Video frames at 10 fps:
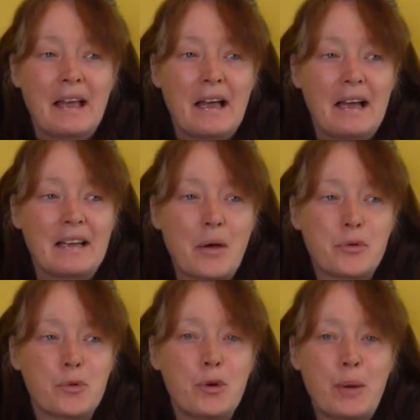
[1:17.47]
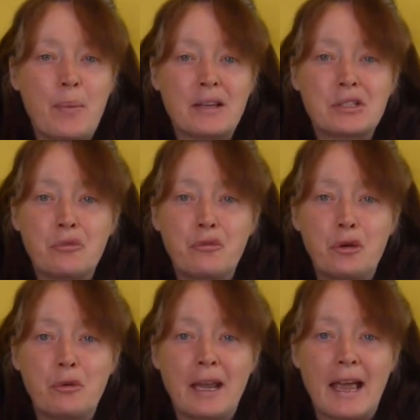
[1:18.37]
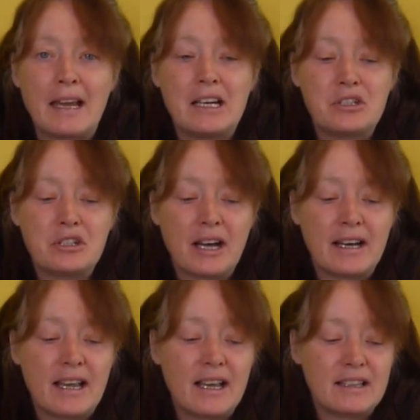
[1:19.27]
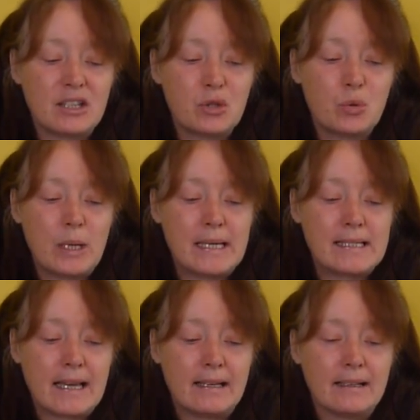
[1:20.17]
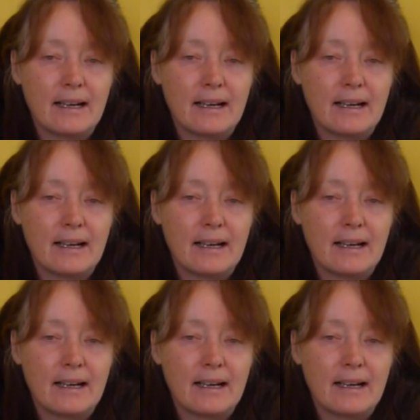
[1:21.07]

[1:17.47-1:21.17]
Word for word: And I was walking past the fruit cage and I heard this tweeting